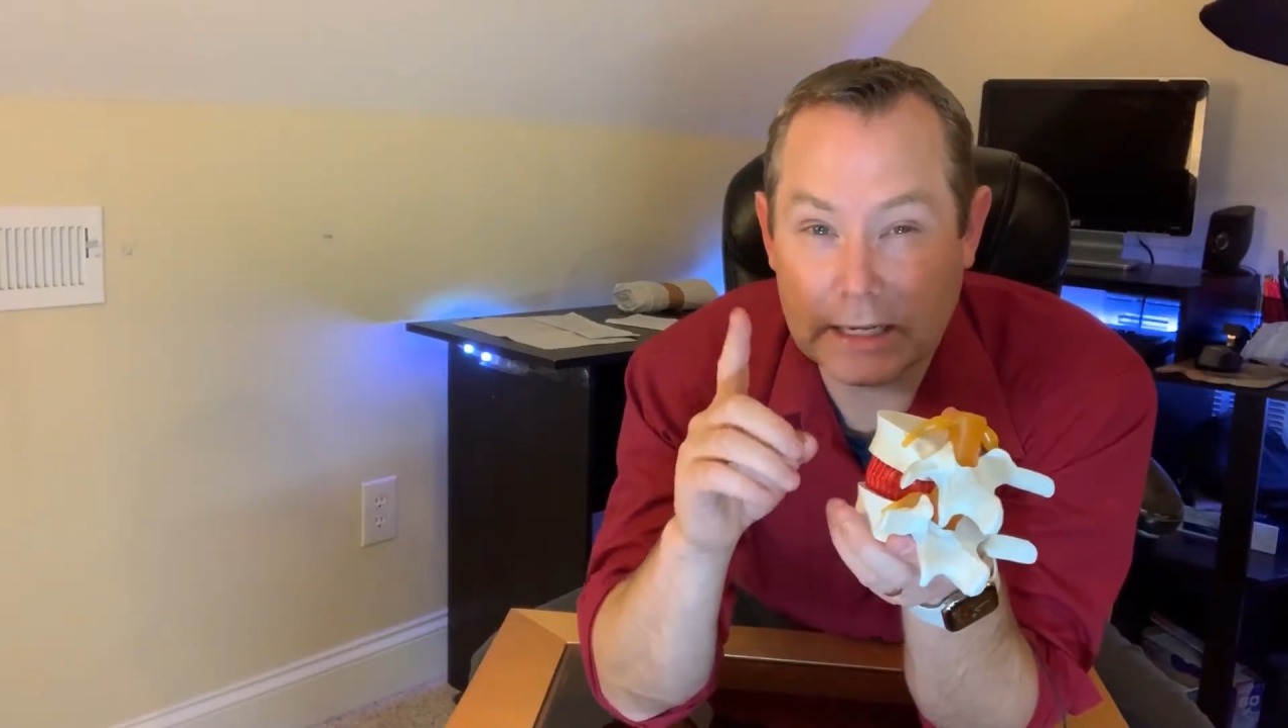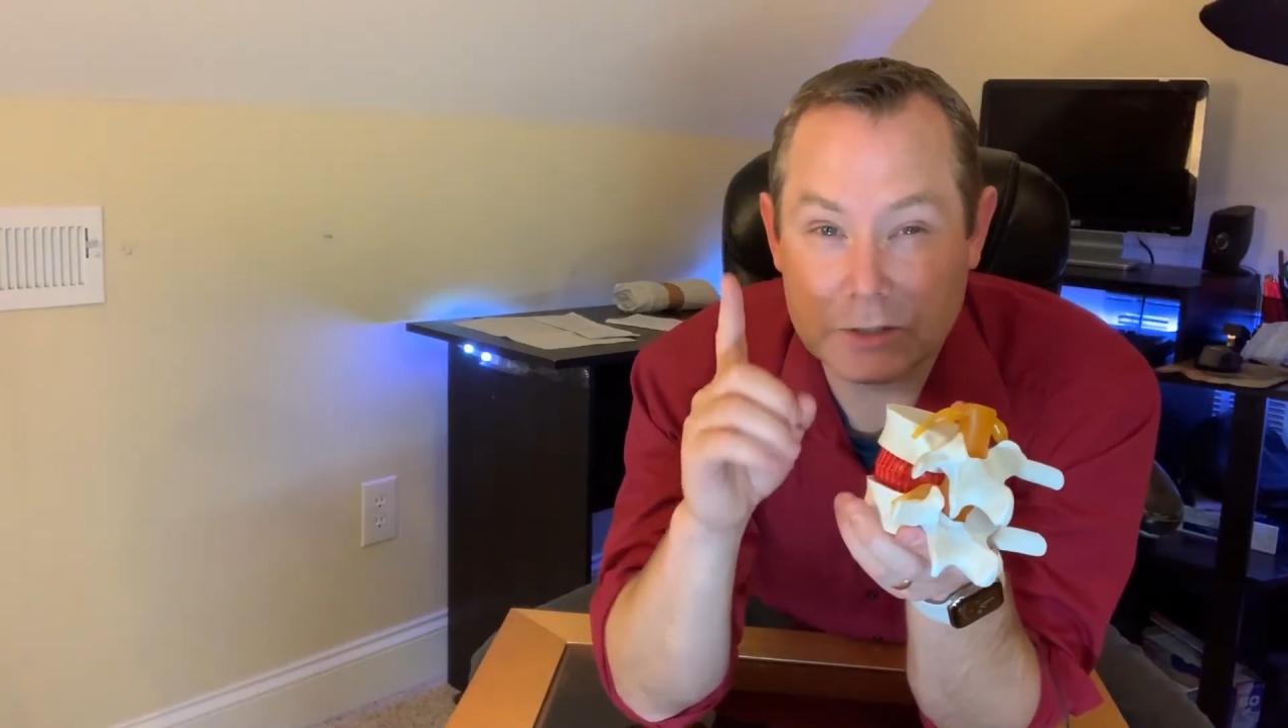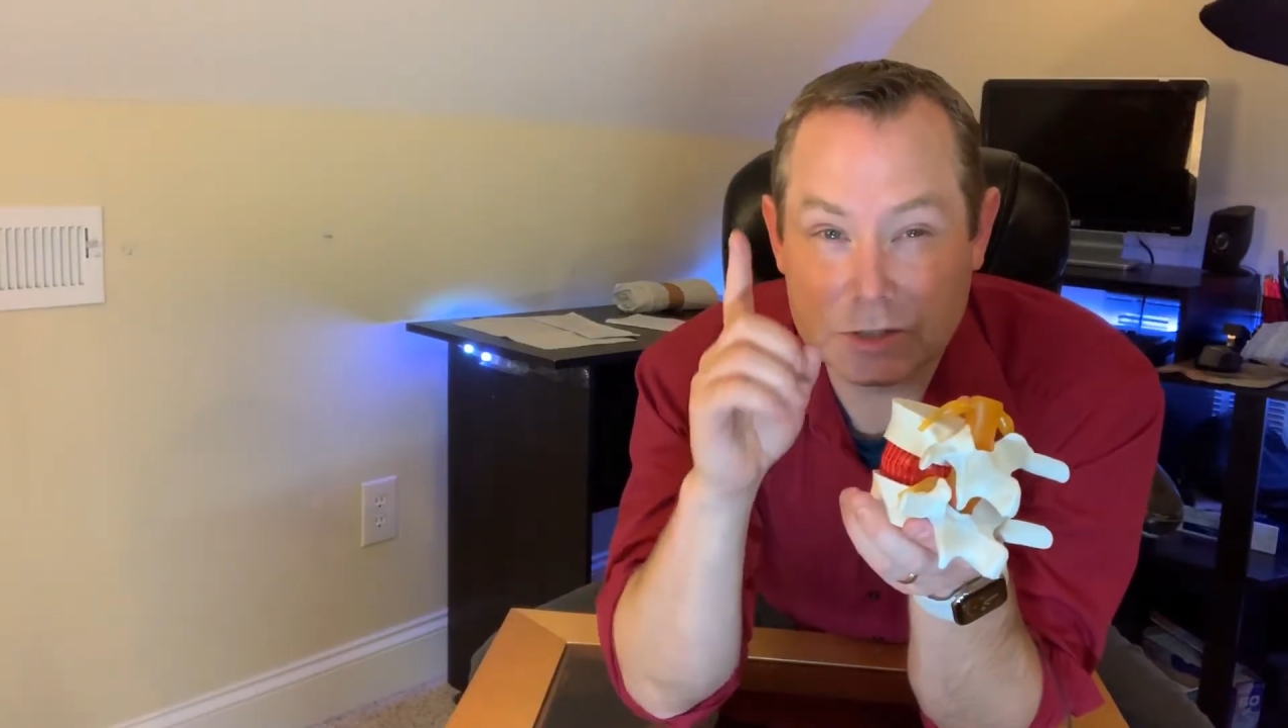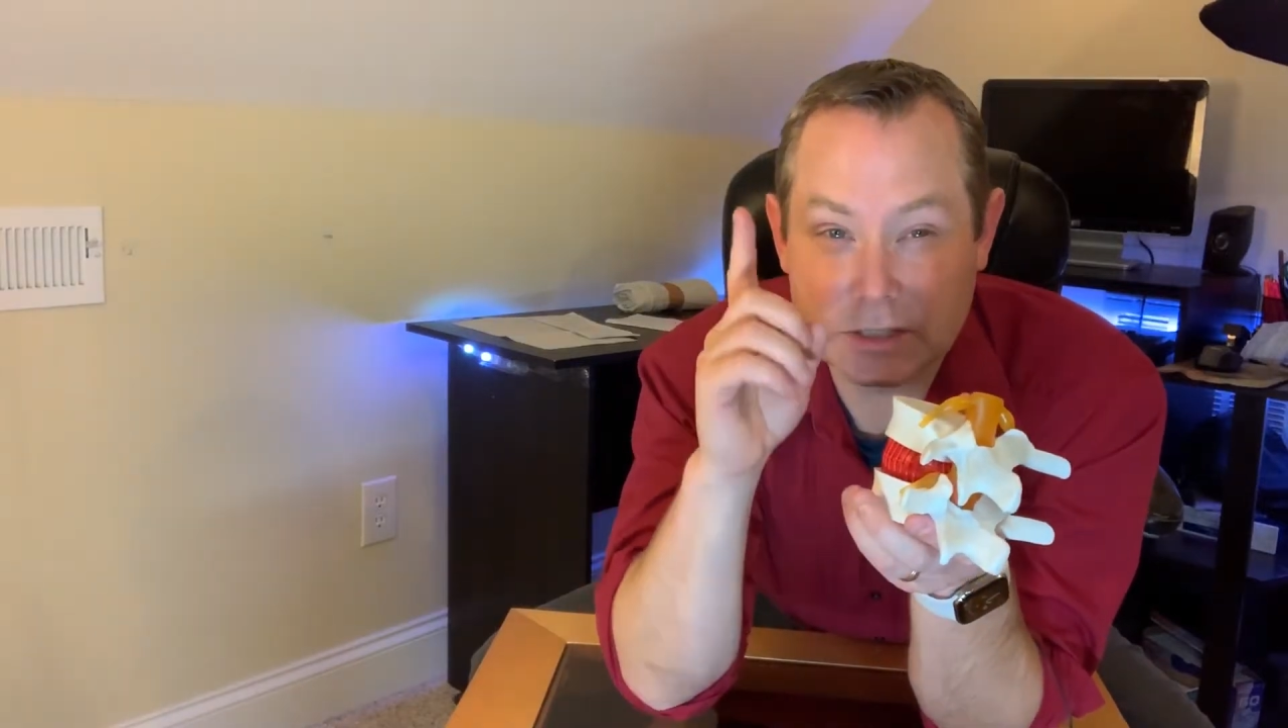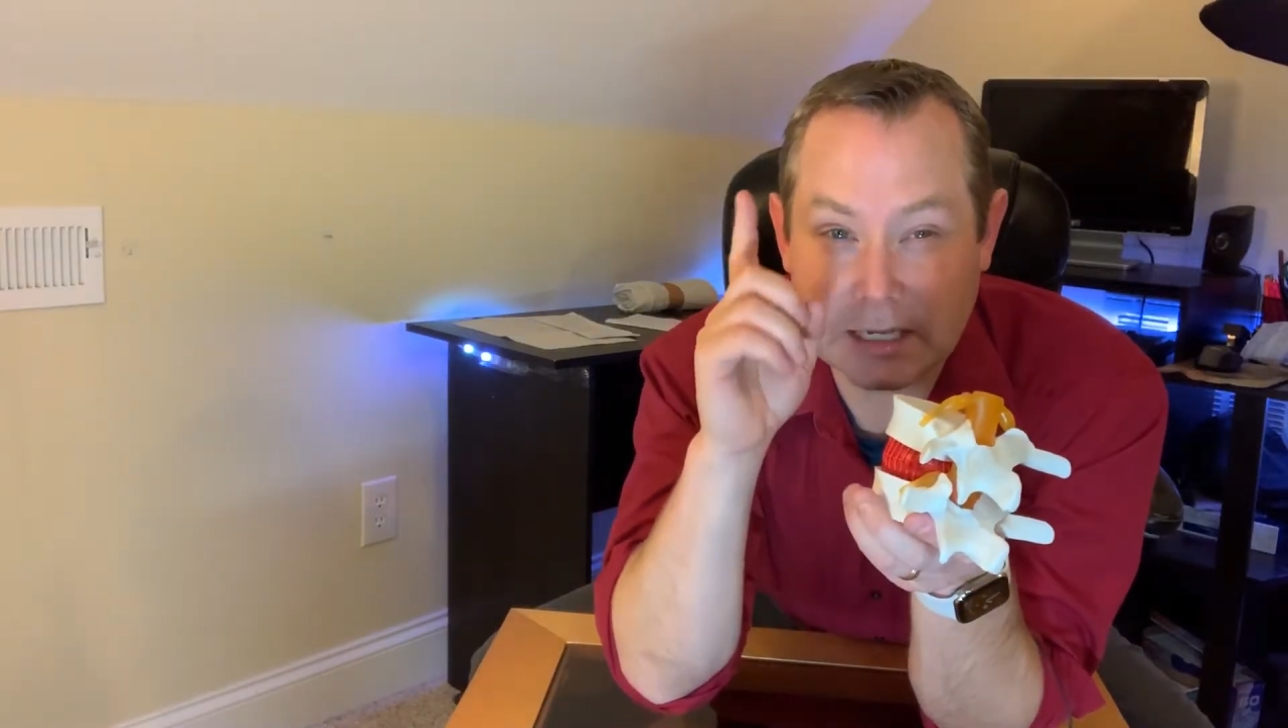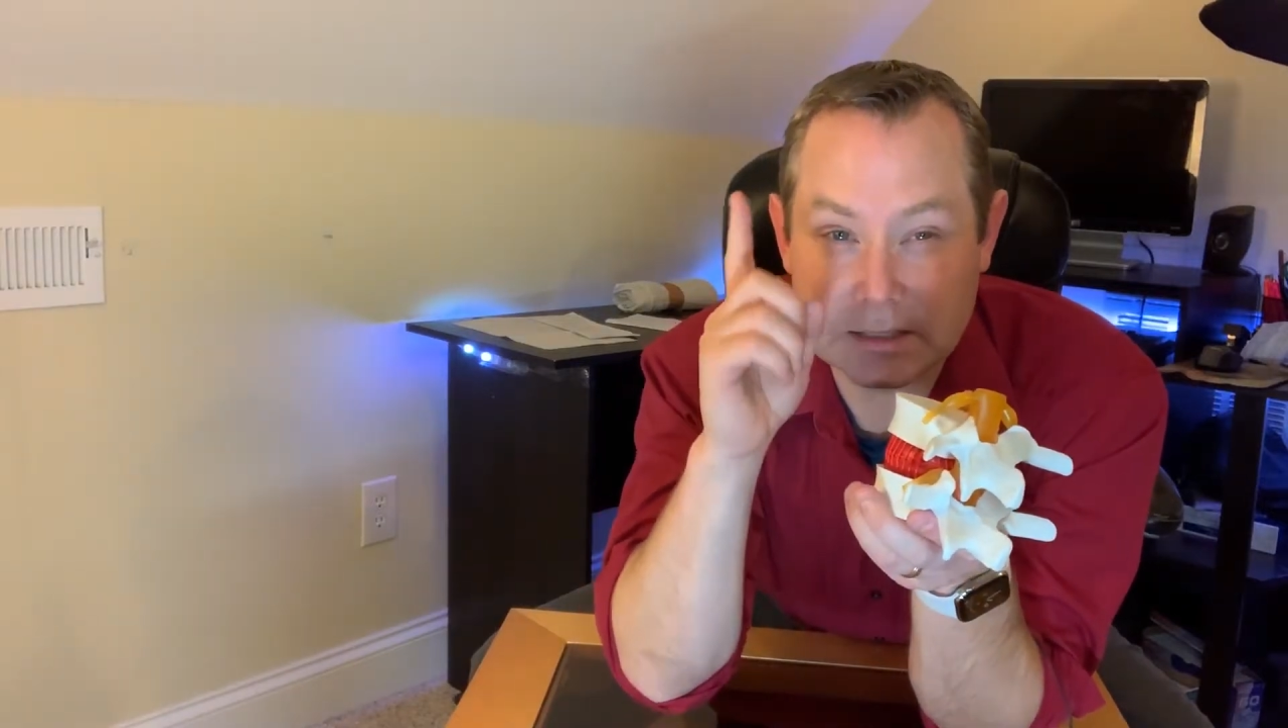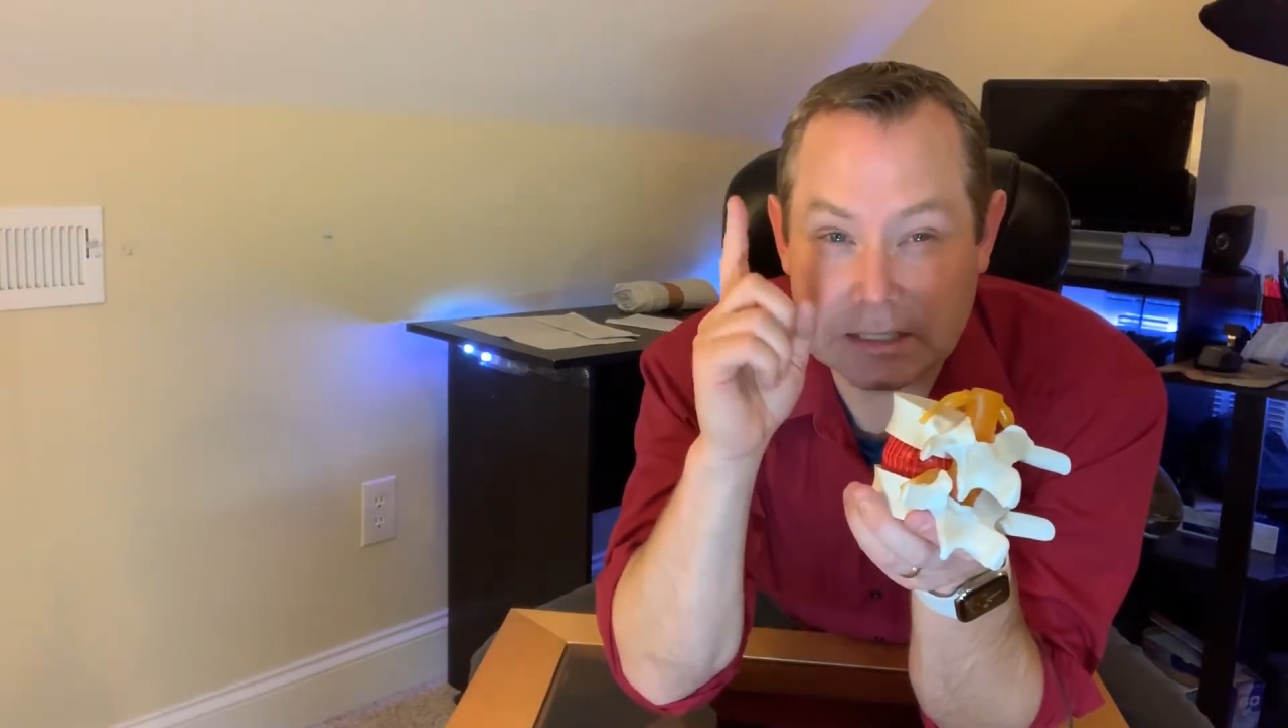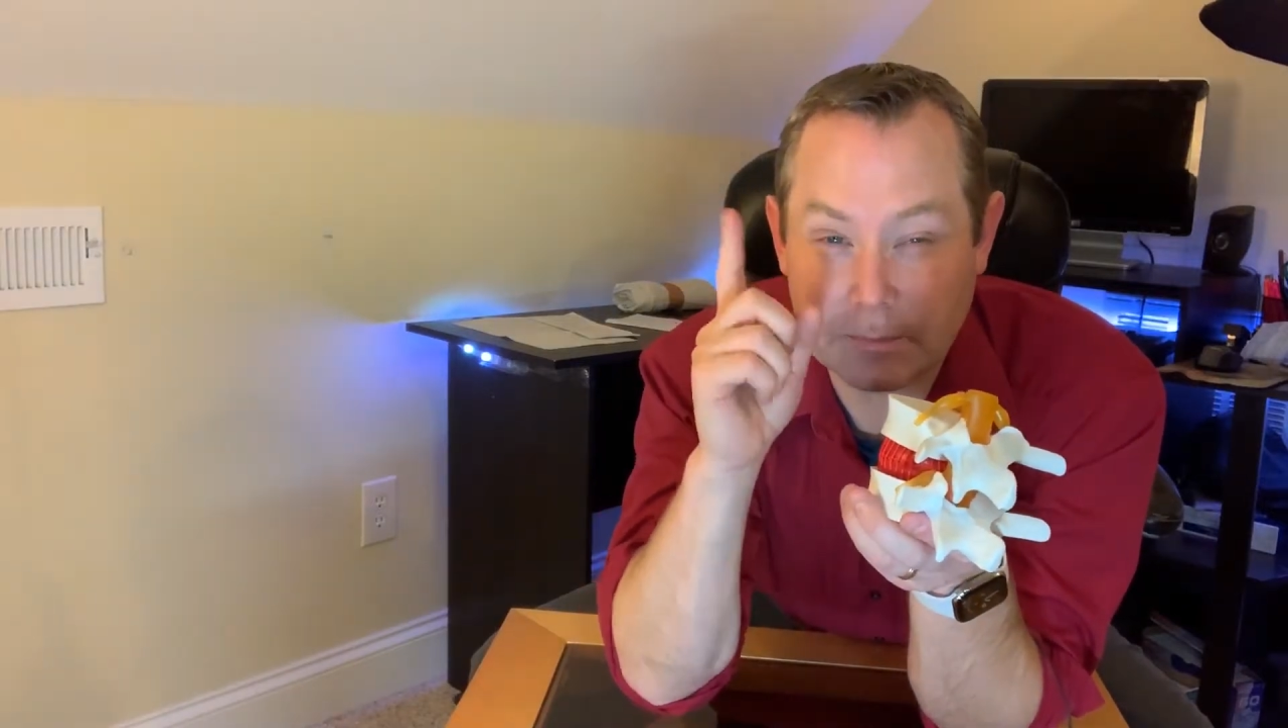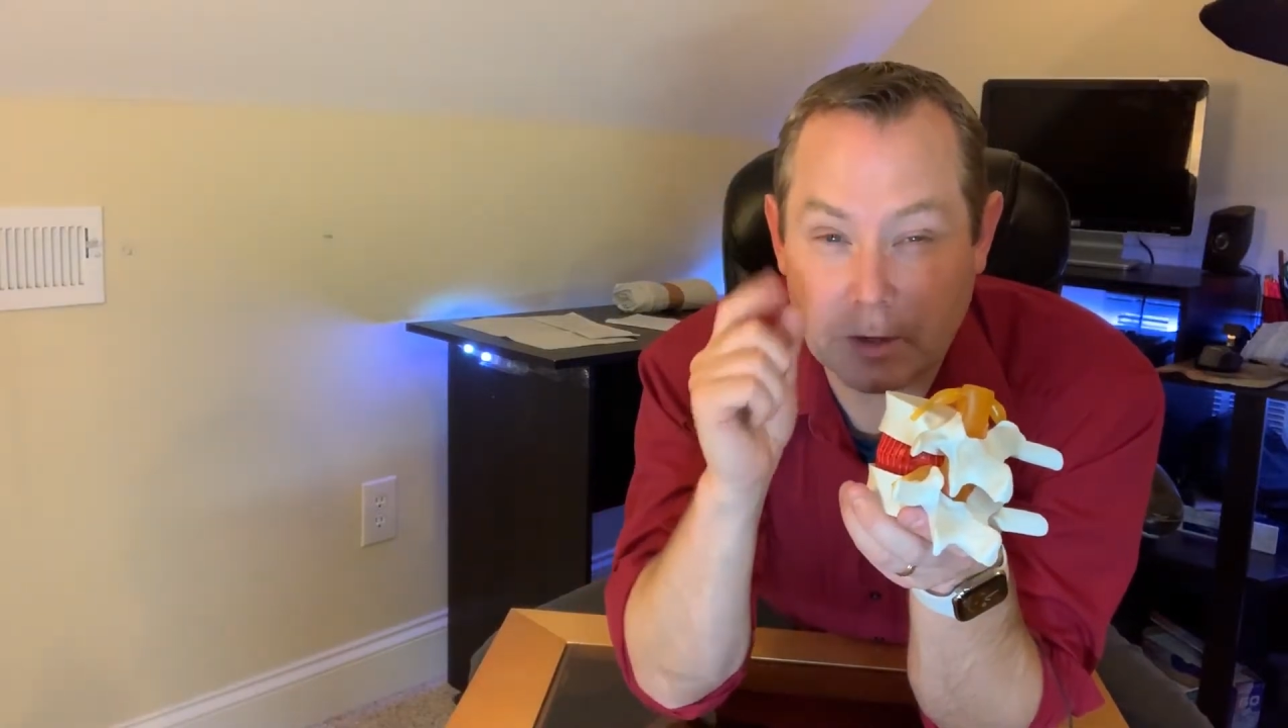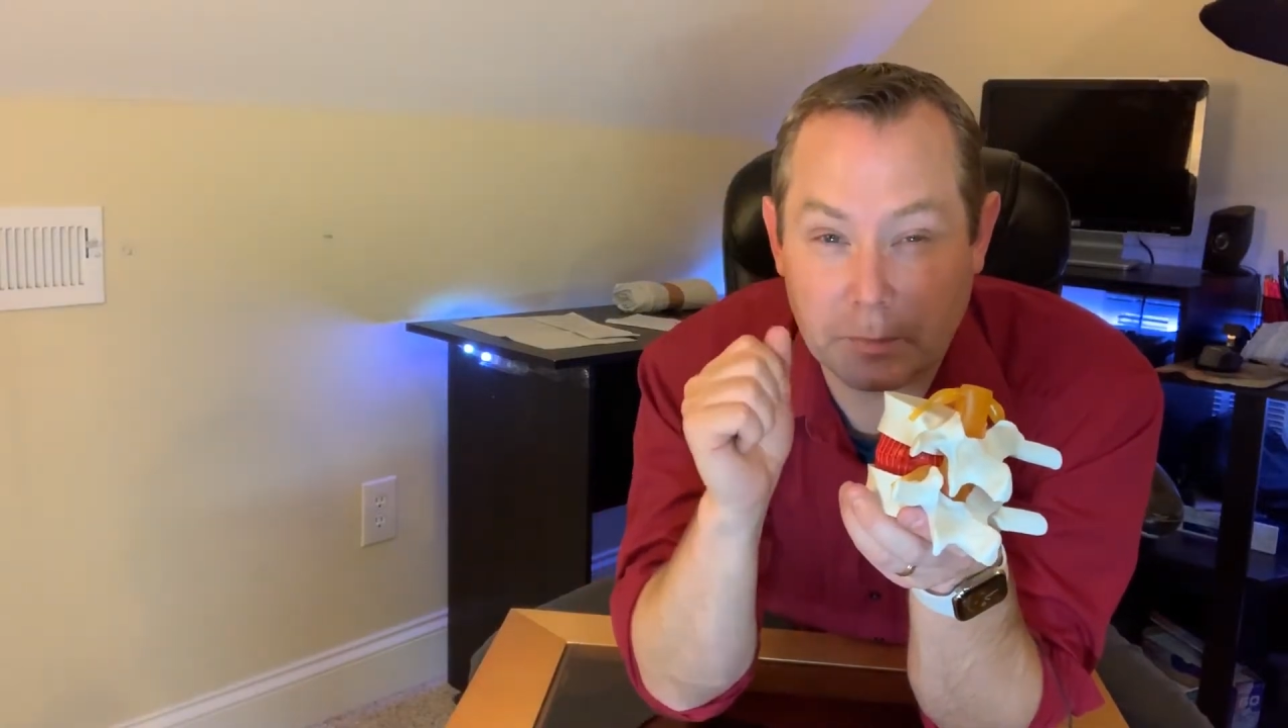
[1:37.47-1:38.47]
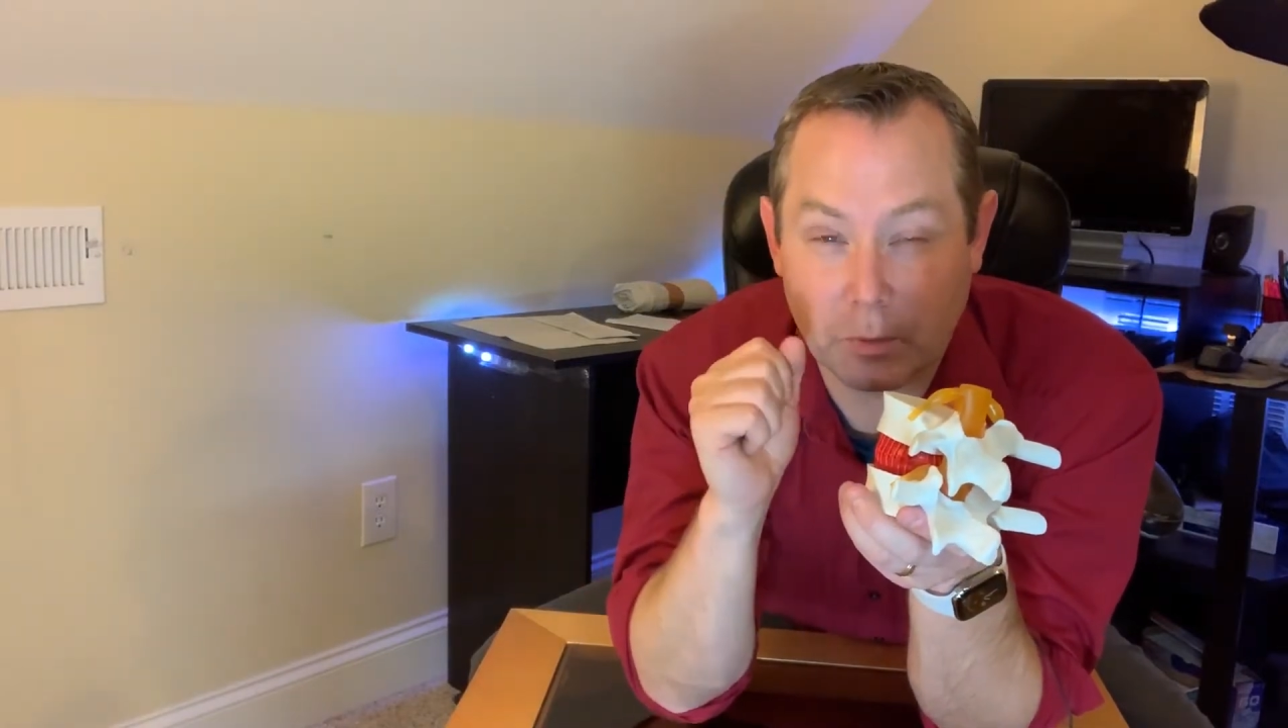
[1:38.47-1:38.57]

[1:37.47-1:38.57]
exercises I'm going